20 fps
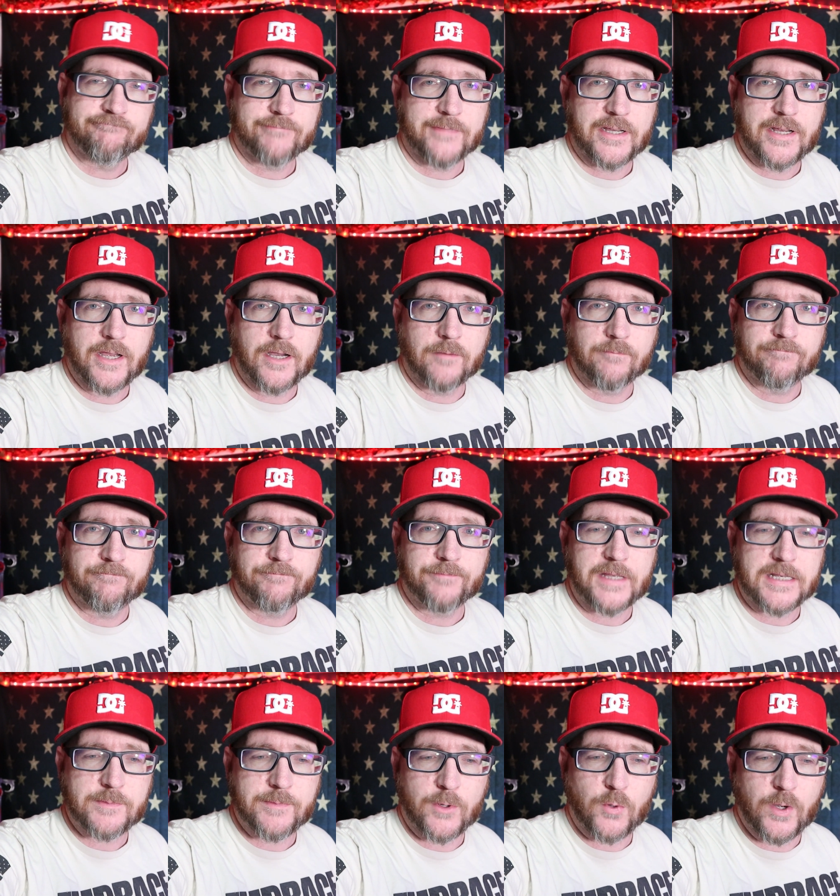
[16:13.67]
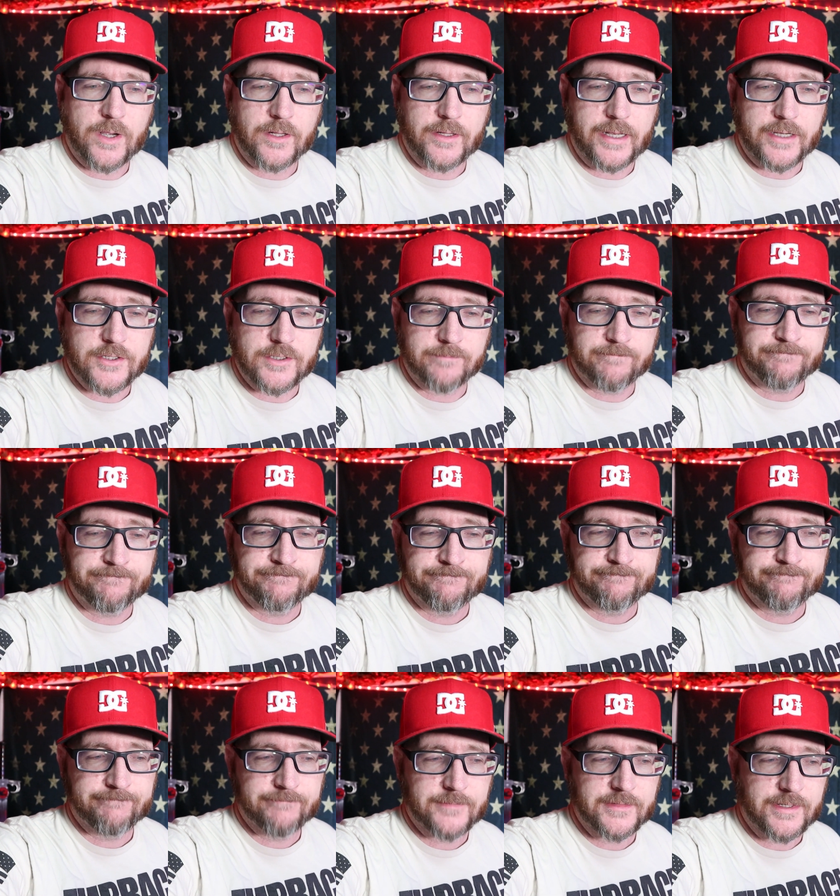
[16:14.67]
there you go. That's my coin collection.
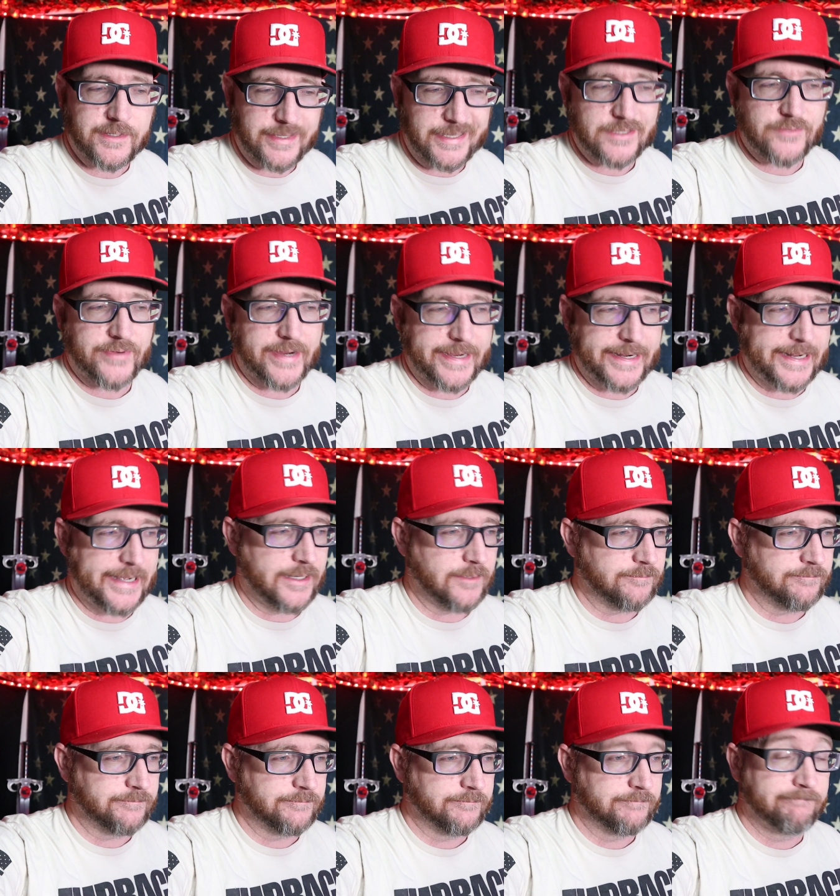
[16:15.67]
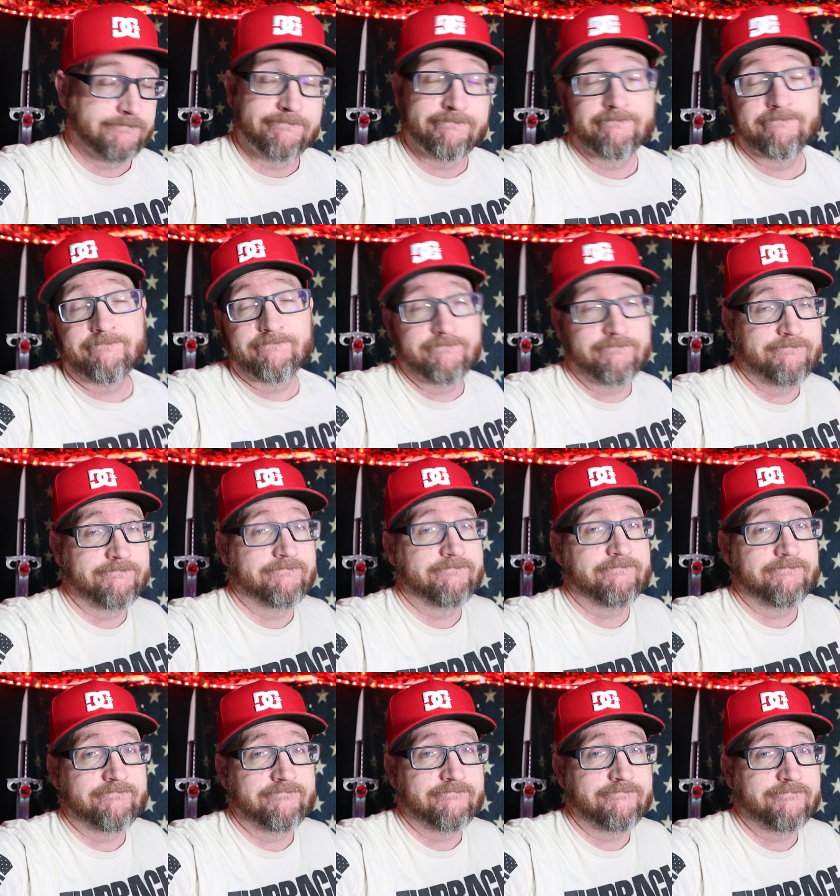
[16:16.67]
Thanks for hanging out.
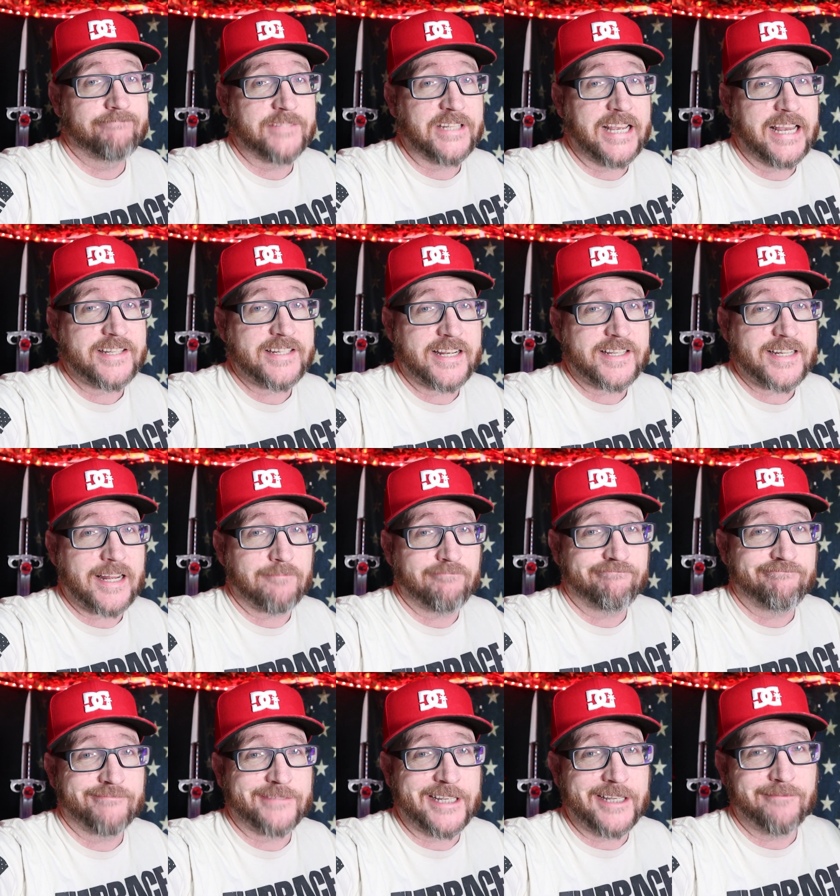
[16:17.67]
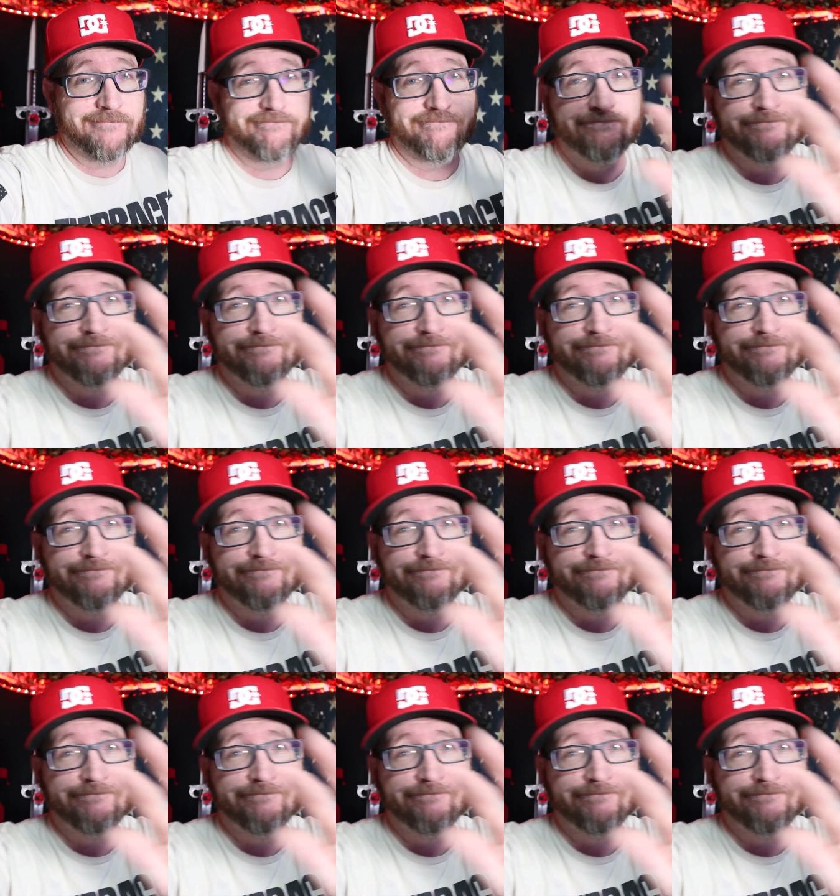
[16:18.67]
See you guys next time. See